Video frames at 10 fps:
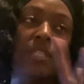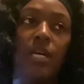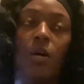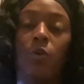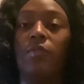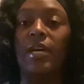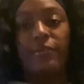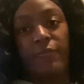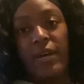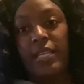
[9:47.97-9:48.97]
hopefully i
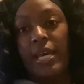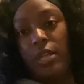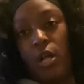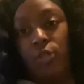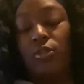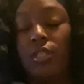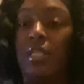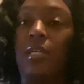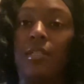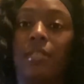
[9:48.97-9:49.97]
could find it at dollar
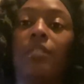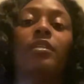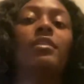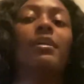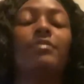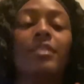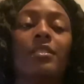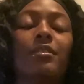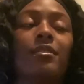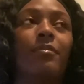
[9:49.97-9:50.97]
tree again because i've
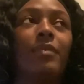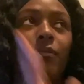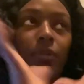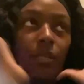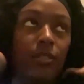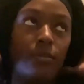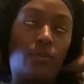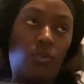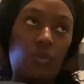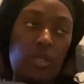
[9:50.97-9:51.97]
seen some and i want to get some
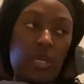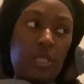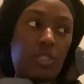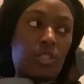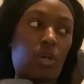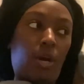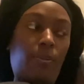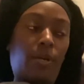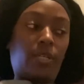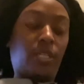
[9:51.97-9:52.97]
more so i'll
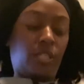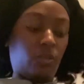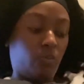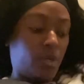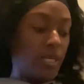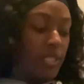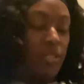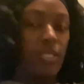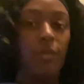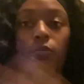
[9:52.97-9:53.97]
probably get another one not the
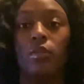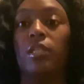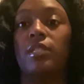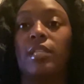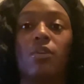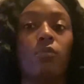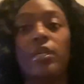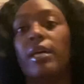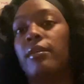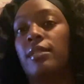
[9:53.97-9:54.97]
same one because i don't want
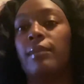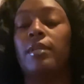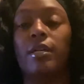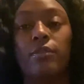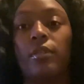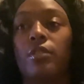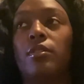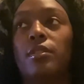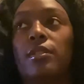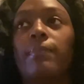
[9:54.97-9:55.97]
to have the same
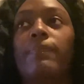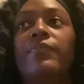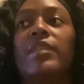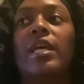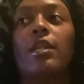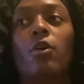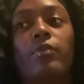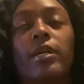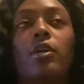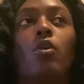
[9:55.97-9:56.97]
decorations and
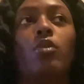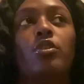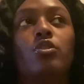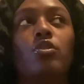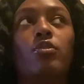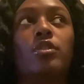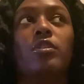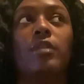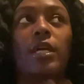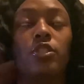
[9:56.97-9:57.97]
hopefully i can hold on to those
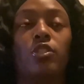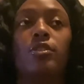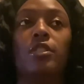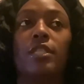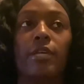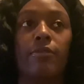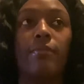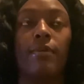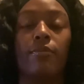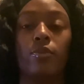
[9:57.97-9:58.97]
to next year to decorate
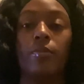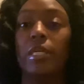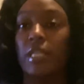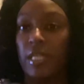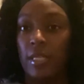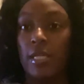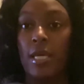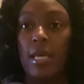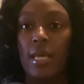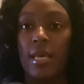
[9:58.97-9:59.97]
my room again
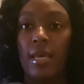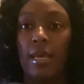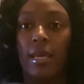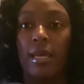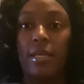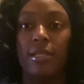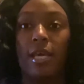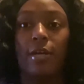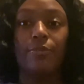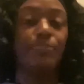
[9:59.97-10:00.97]
and yeah